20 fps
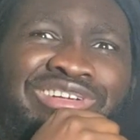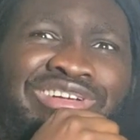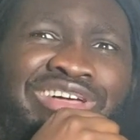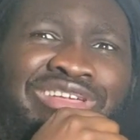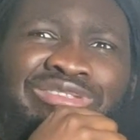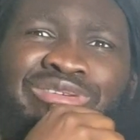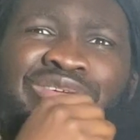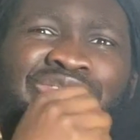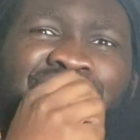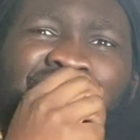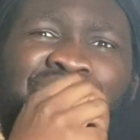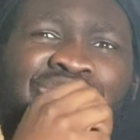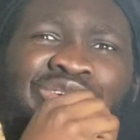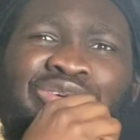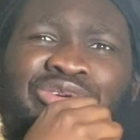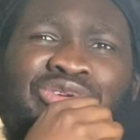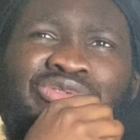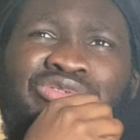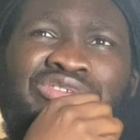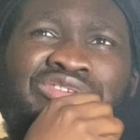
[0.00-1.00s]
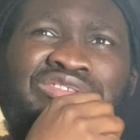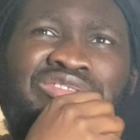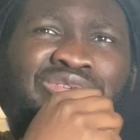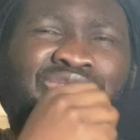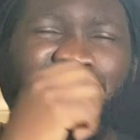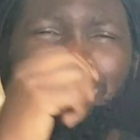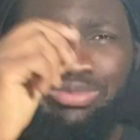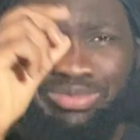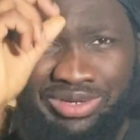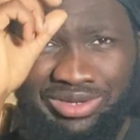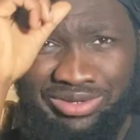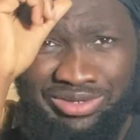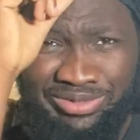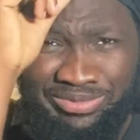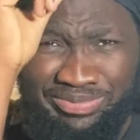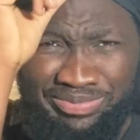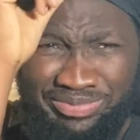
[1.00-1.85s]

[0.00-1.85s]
I don't even know who he was talking about,